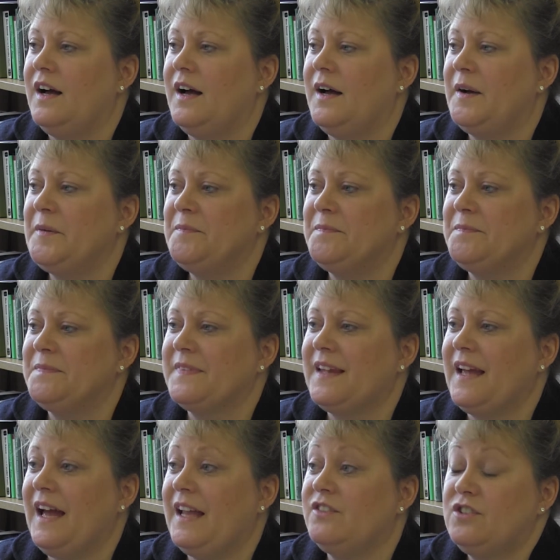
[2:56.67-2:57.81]

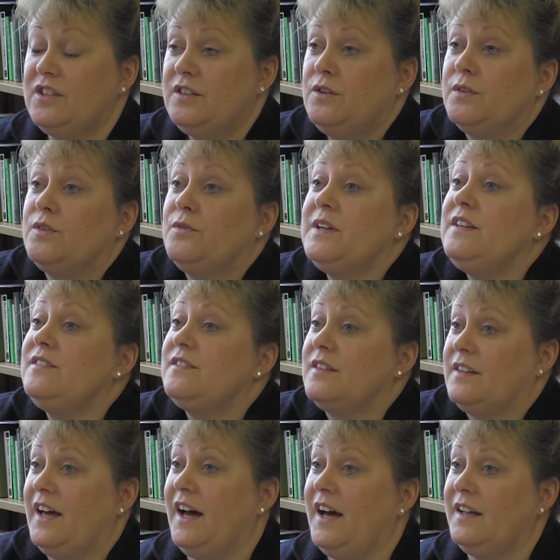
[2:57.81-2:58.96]
And she agrees to
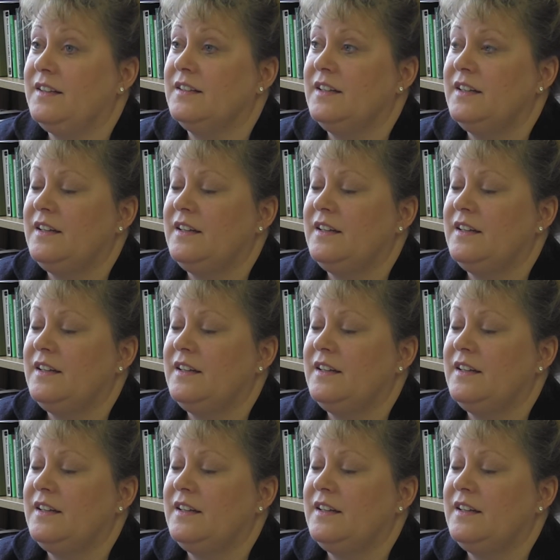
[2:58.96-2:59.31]
that.